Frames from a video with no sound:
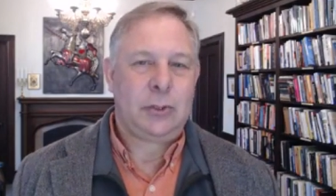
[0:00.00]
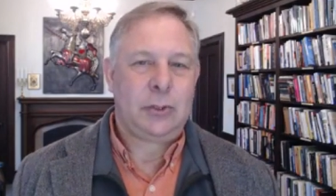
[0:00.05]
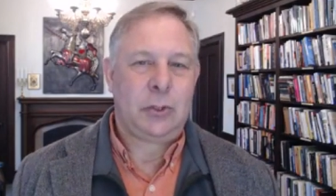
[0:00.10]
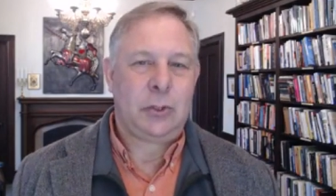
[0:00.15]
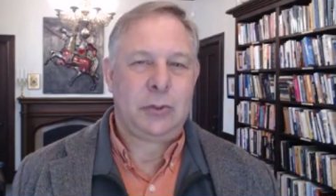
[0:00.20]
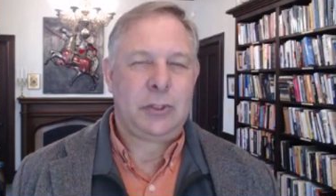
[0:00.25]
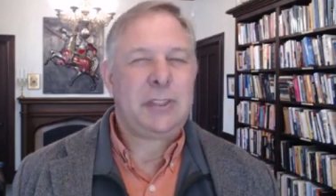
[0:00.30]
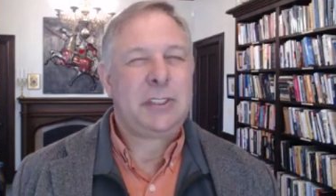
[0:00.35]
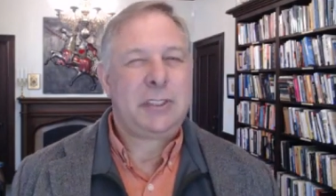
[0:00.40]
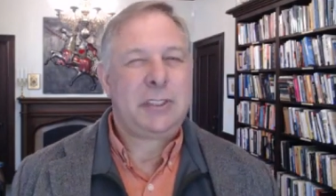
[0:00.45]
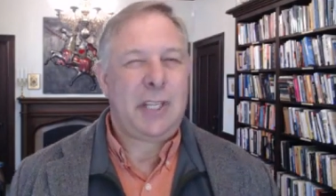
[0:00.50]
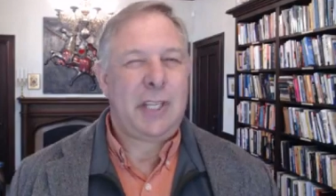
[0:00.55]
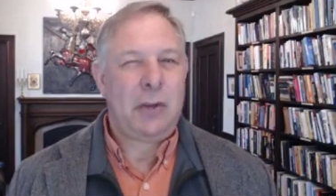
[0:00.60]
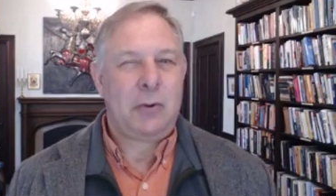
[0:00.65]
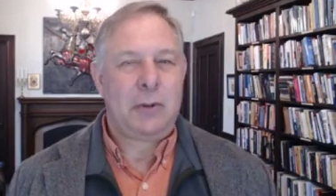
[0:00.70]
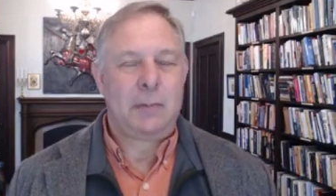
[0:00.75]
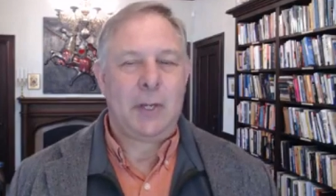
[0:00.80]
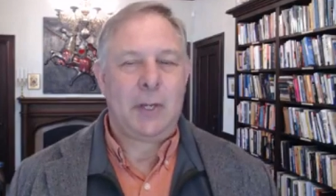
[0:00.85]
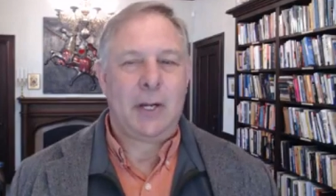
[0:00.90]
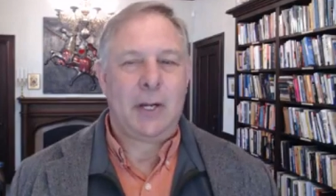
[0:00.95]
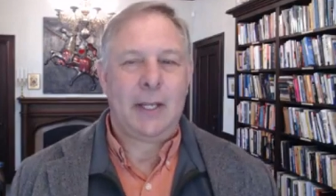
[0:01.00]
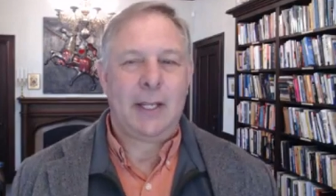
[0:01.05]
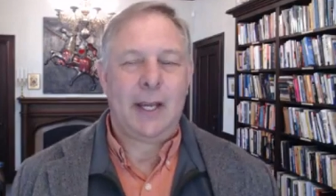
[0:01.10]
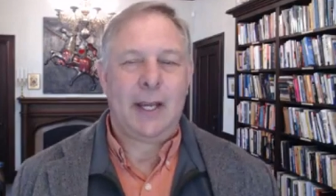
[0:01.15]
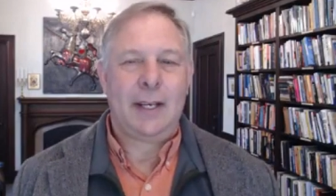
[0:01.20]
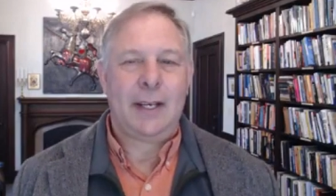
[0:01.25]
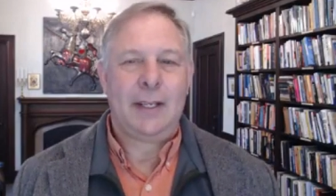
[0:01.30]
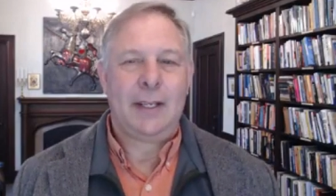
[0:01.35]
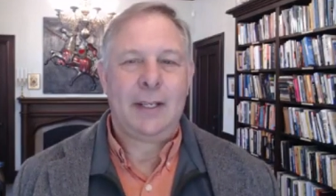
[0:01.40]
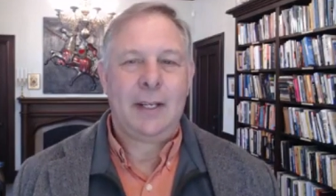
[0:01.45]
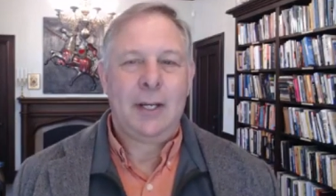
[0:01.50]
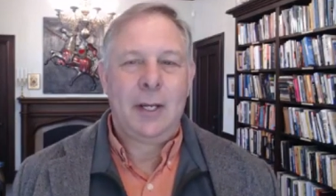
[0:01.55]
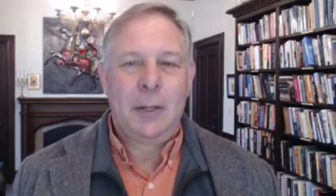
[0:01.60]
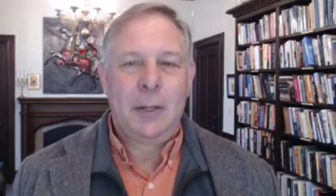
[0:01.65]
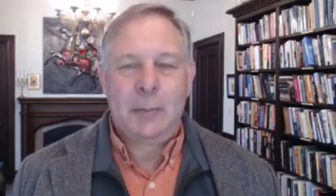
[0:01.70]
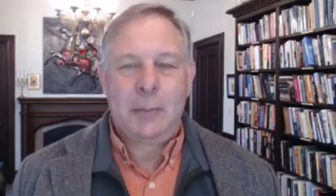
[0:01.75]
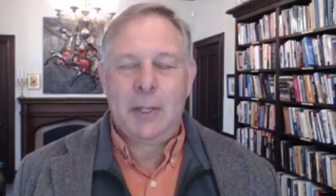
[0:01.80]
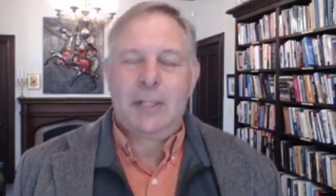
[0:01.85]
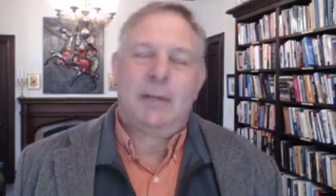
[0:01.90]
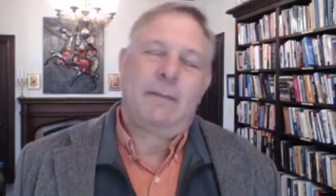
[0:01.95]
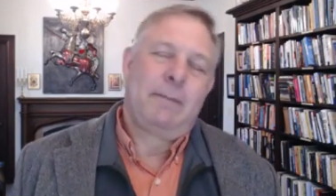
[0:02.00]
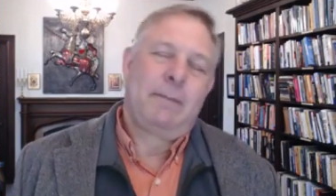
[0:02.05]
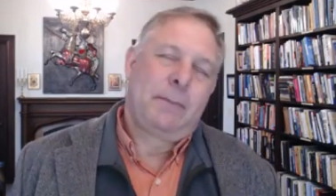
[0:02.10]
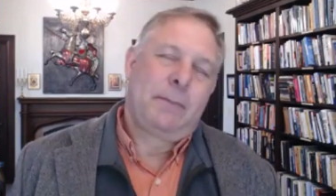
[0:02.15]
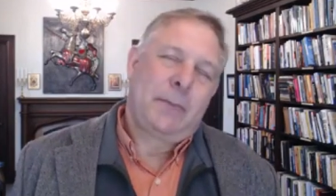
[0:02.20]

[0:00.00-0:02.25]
So just stay with me on that. But